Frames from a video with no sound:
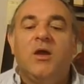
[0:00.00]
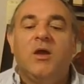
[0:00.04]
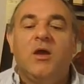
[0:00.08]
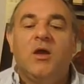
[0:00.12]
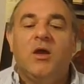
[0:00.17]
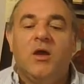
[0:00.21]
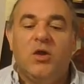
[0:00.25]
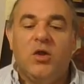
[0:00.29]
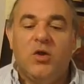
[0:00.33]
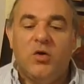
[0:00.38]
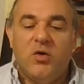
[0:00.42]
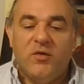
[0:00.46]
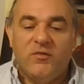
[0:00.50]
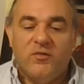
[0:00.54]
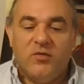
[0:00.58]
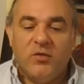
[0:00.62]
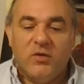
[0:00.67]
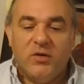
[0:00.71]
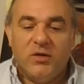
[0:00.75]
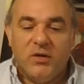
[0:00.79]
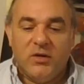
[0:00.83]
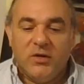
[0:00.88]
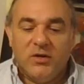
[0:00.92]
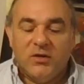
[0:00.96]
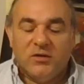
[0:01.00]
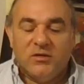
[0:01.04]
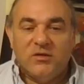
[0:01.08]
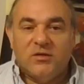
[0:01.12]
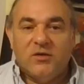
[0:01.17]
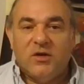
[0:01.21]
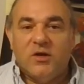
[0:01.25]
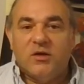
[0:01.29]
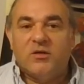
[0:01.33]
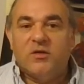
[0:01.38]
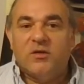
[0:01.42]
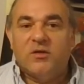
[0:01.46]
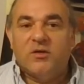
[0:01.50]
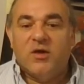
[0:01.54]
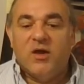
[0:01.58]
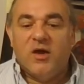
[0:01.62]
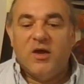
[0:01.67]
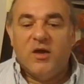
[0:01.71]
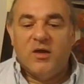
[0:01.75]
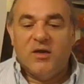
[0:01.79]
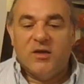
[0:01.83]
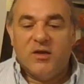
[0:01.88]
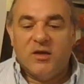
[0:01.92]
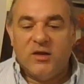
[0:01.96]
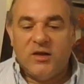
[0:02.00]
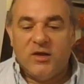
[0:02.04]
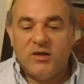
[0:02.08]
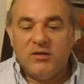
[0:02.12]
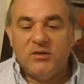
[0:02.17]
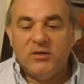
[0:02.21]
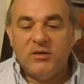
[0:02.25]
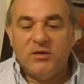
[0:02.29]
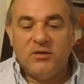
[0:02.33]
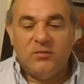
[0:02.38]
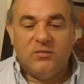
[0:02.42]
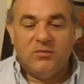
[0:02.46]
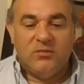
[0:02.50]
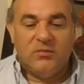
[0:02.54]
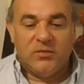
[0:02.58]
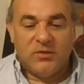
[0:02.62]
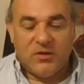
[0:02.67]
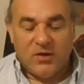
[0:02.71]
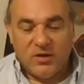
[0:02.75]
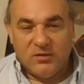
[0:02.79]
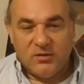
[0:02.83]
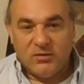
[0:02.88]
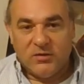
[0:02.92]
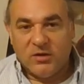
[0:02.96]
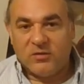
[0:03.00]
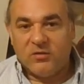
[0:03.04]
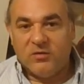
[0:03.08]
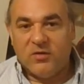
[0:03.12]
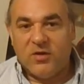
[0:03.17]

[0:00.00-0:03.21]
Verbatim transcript: Hello everyone, it's Dr. Karate, uh, Dr.